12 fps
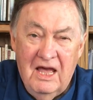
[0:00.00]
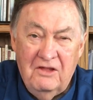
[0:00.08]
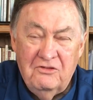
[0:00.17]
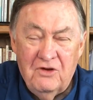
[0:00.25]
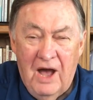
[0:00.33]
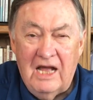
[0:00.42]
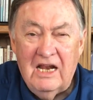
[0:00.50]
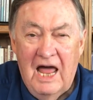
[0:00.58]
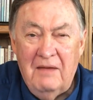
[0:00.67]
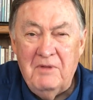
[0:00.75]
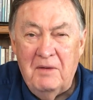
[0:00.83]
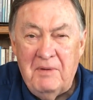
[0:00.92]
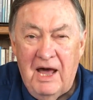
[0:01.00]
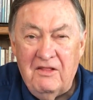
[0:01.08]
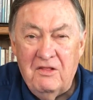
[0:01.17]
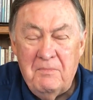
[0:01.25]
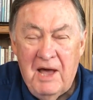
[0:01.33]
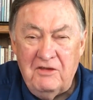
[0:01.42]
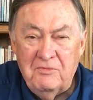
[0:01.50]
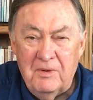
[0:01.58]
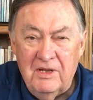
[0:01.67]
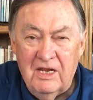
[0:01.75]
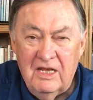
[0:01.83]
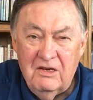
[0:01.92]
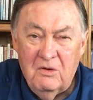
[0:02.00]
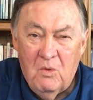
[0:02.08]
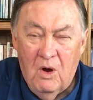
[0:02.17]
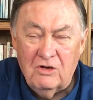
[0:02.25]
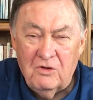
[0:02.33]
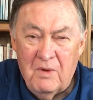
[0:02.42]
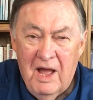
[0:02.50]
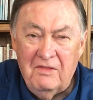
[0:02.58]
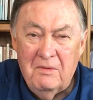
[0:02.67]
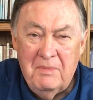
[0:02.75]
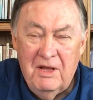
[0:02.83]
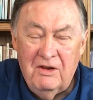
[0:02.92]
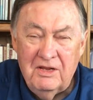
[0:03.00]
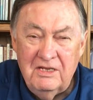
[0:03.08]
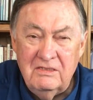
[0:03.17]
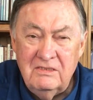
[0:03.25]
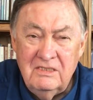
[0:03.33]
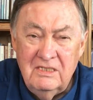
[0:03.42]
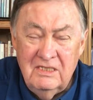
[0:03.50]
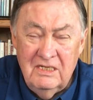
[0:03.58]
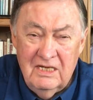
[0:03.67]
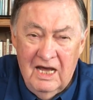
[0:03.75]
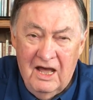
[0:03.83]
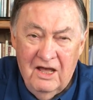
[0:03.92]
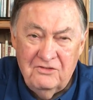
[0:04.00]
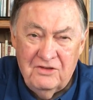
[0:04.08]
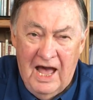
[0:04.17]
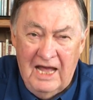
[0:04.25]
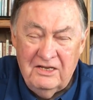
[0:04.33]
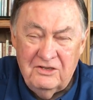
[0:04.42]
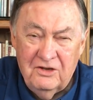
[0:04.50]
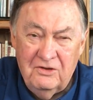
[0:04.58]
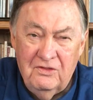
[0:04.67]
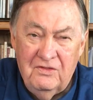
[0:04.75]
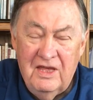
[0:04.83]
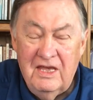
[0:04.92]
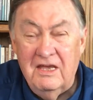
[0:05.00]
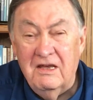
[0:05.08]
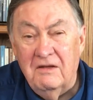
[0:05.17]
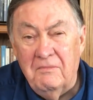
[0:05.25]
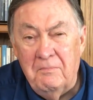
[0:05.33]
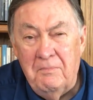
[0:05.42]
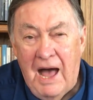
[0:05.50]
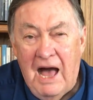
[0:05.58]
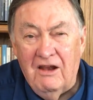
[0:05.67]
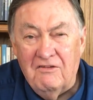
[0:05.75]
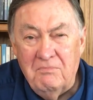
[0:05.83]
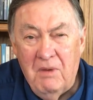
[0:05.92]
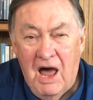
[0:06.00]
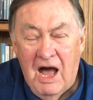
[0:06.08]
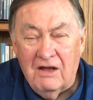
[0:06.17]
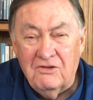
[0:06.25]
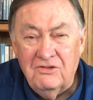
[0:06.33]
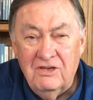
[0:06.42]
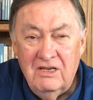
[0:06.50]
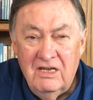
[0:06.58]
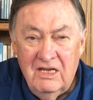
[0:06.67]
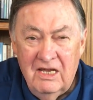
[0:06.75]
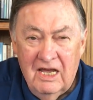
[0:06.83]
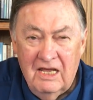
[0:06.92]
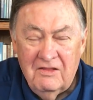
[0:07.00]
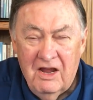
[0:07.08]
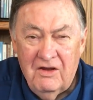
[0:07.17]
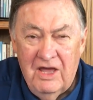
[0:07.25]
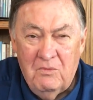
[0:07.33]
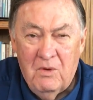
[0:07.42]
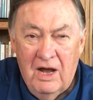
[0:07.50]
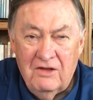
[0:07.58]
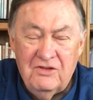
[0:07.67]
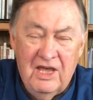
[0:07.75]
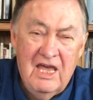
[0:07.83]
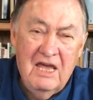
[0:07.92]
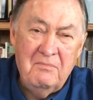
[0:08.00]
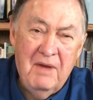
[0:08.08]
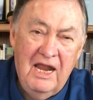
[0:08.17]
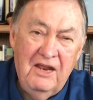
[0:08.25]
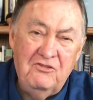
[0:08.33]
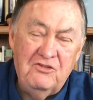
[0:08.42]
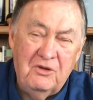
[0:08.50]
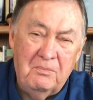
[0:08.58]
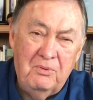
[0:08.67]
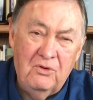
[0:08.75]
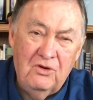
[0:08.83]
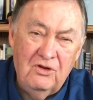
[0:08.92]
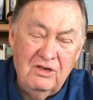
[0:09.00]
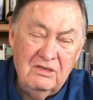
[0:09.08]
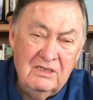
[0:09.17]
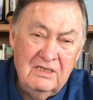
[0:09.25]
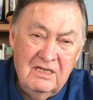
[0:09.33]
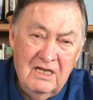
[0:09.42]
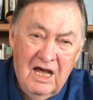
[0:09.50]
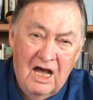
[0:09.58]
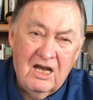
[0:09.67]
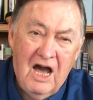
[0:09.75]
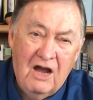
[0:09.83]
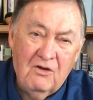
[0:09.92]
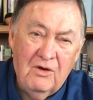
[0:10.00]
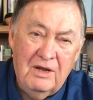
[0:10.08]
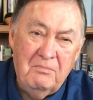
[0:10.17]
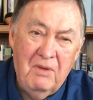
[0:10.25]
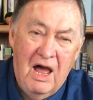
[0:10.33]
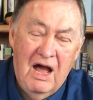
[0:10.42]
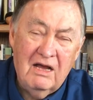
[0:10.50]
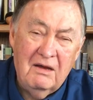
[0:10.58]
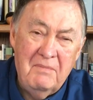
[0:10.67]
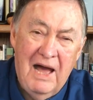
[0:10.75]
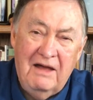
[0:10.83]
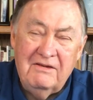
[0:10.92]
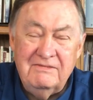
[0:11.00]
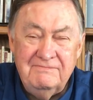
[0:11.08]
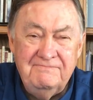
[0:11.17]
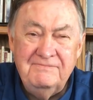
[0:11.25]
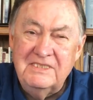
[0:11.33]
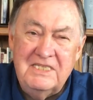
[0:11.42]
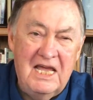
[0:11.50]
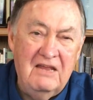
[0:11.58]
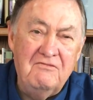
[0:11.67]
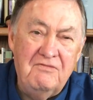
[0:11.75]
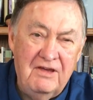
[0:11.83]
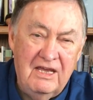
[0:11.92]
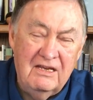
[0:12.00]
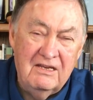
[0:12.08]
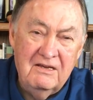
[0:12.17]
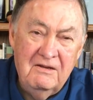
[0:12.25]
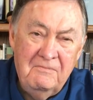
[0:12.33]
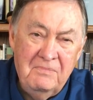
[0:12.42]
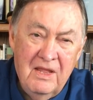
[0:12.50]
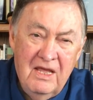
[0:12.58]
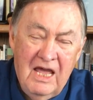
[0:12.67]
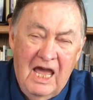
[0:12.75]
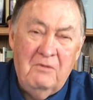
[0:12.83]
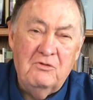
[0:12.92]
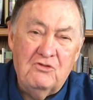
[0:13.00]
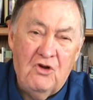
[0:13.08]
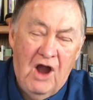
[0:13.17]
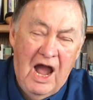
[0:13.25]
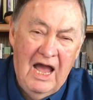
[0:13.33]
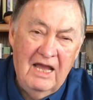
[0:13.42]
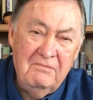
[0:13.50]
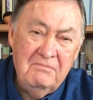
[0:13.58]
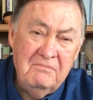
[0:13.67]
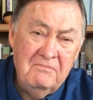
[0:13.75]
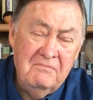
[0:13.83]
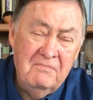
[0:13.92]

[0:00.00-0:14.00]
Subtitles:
And so I climbed up out of the basement and walked around the building site to the pile of blocks. And there he was. He had managed to pull a concrete block about 10 feet. He was crying.